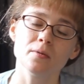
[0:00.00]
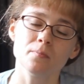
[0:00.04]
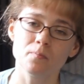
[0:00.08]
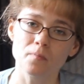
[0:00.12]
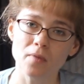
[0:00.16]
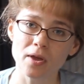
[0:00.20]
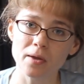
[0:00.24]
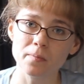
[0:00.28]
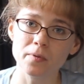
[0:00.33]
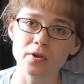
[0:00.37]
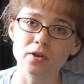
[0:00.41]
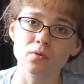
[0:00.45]

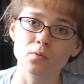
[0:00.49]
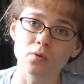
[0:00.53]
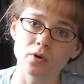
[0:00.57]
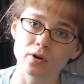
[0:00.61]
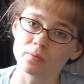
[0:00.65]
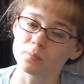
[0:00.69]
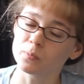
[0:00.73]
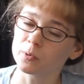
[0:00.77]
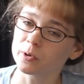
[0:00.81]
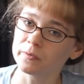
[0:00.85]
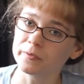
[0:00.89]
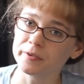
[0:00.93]
maybe you
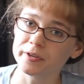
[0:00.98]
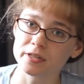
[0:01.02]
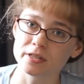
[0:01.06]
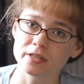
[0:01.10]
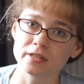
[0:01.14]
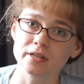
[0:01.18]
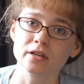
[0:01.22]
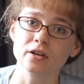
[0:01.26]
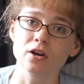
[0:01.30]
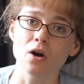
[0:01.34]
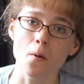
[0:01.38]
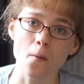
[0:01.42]
weren't
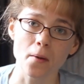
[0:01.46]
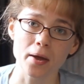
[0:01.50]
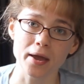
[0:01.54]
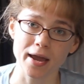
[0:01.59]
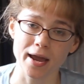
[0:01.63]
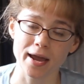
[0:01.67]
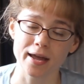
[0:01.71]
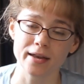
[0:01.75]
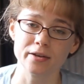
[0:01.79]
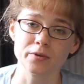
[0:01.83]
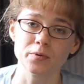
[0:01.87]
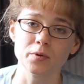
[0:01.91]
previously going
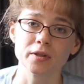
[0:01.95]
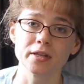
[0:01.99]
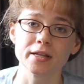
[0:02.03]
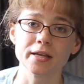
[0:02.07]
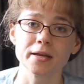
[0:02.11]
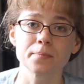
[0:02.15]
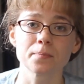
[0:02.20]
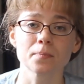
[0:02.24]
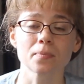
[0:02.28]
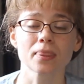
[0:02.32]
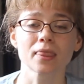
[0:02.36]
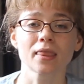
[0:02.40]

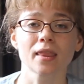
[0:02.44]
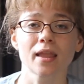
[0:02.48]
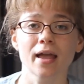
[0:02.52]
annually.